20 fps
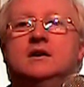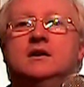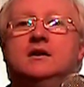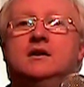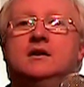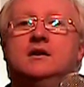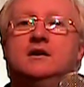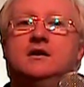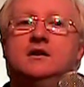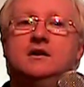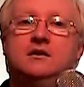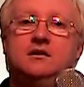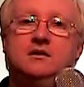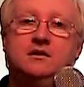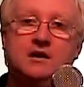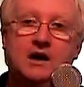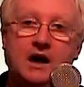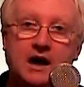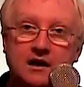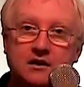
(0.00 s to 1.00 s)

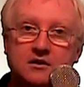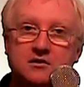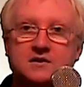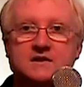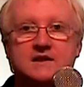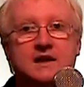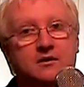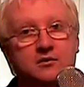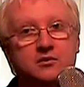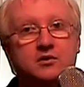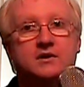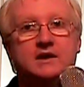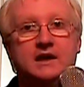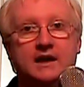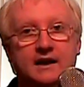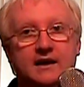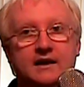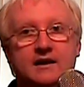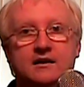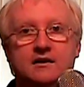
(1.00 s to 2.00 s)
Alto sound
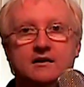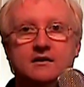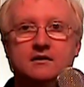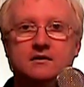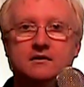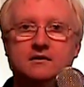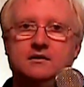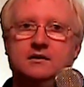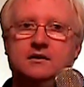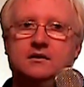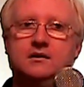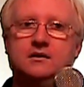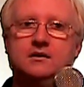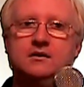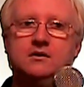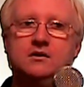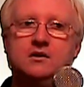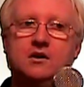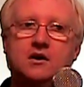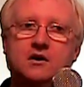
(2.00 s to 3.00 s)
okay,
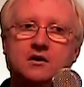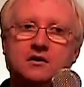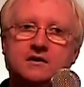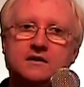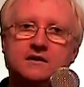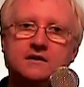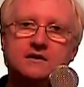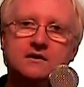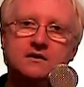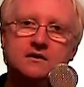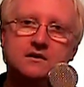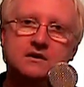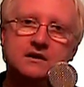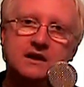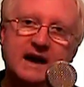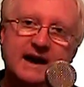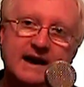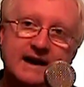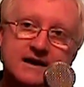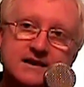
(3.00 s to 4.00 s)
not
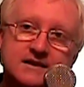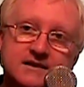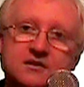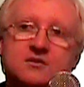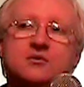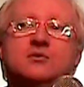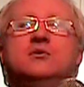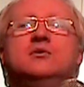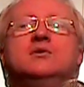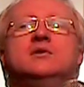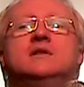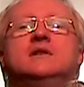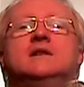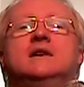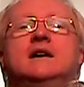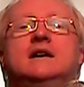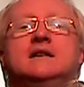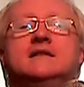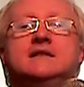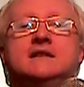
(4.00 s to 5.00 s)
as good
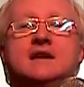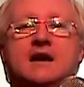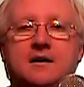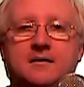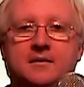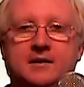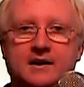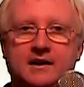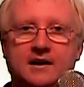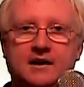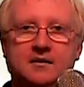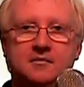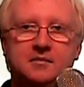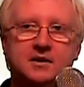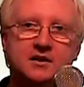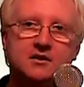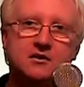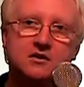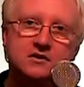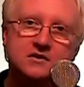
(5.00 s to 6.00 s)
as Yamaha,
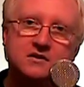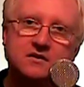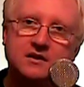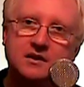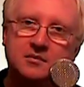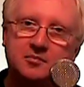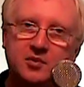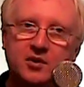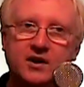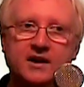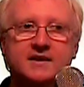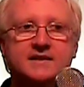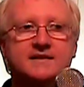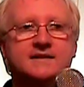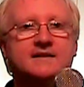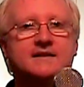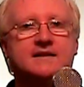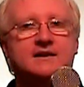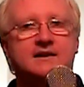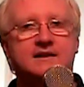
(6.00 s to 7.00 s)
but also the
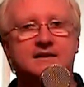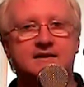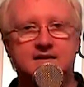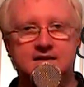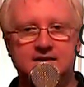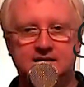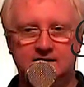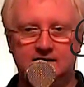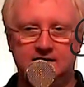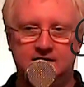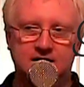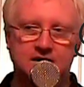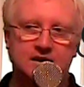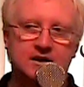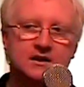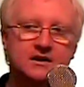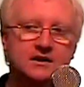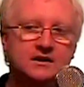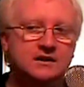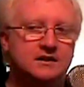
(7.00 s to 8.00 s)
price
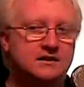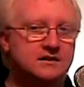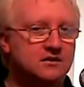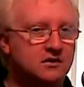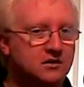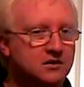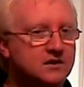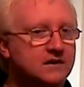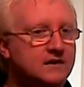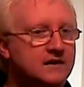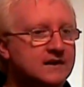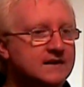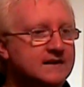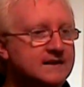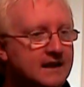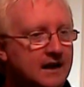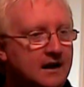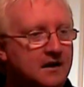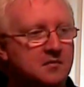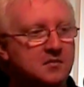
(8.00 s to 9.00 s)
is not the
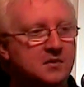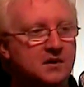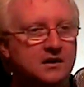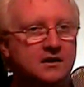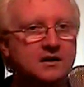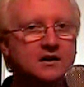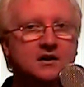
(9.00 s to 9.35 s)
same.